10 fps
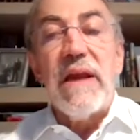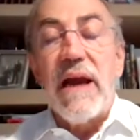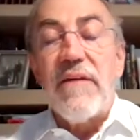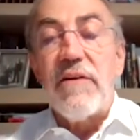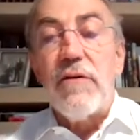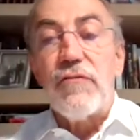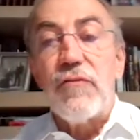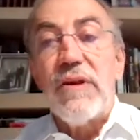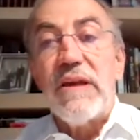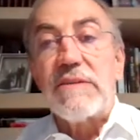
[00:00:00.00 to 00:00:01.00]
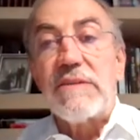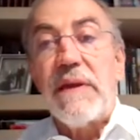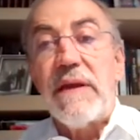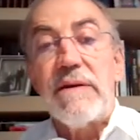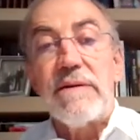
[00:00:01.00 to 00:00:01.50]
have 3
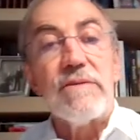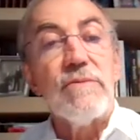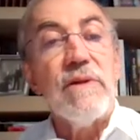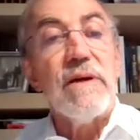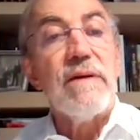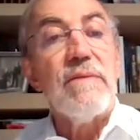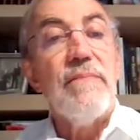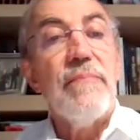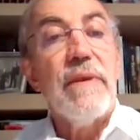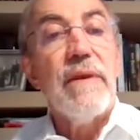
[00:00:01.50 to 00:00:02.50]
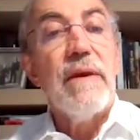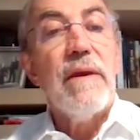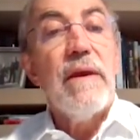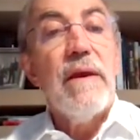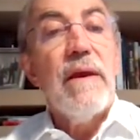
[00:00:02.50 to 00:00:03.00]
speakers today.
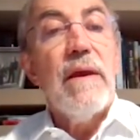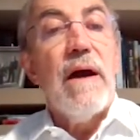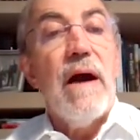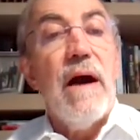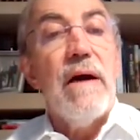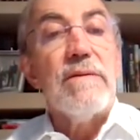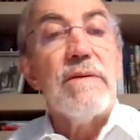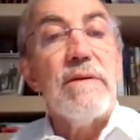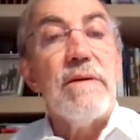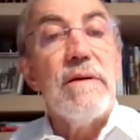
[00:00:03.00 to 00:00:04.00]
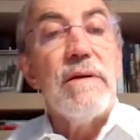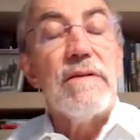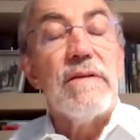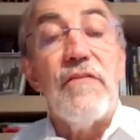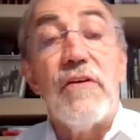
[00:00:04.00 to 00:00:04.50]
And
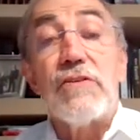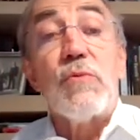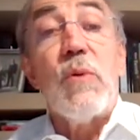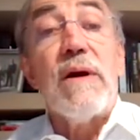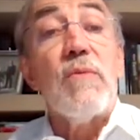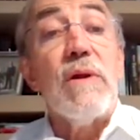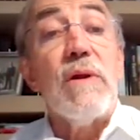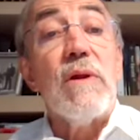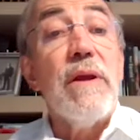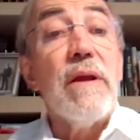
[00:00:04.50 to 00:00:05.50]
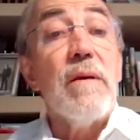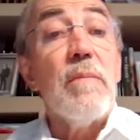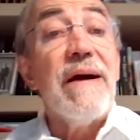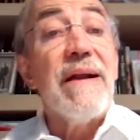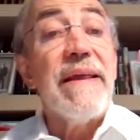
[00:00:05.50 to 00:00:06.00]
the first one will
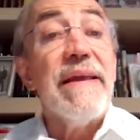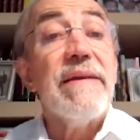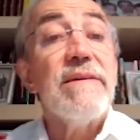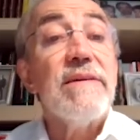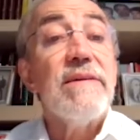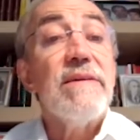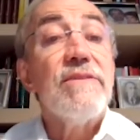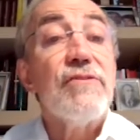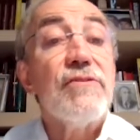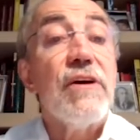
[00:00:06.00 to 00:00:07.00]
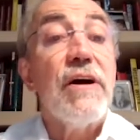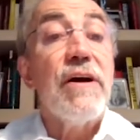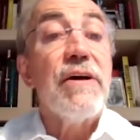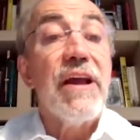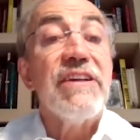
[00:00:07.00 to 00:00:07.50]
be Marie
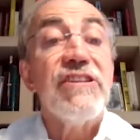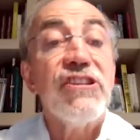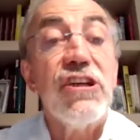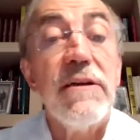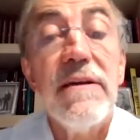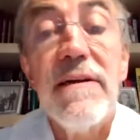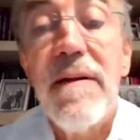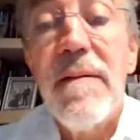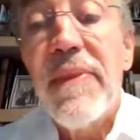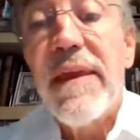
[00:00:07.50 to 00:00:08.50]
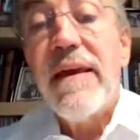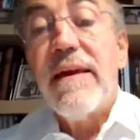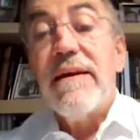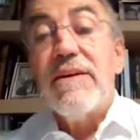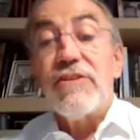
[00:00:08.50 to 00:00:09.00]
Sereng.
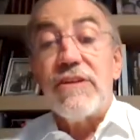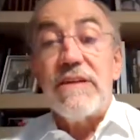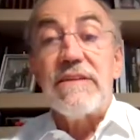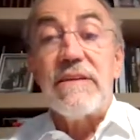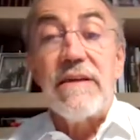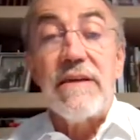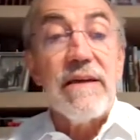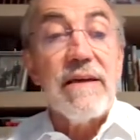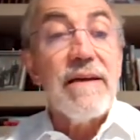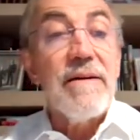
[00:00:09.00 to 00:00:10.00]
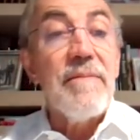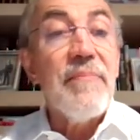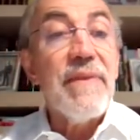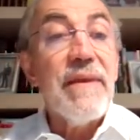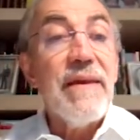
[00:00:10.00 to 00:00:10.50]
She is
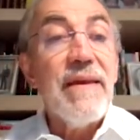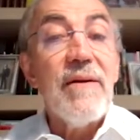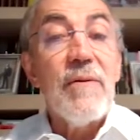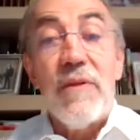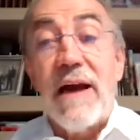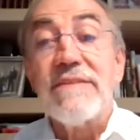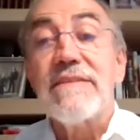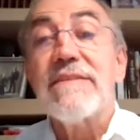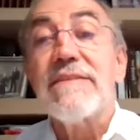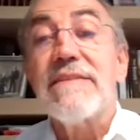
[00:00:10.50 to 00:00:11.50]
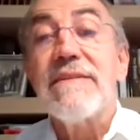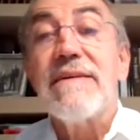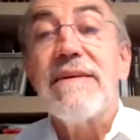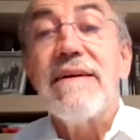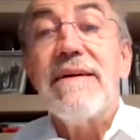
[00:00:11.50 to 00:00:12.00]
with us,
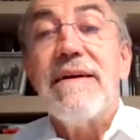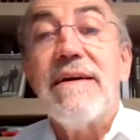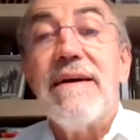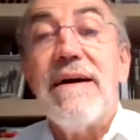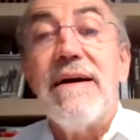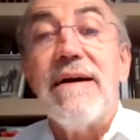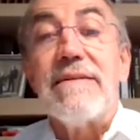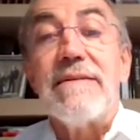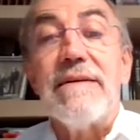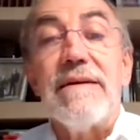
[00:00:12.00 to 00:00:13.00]
and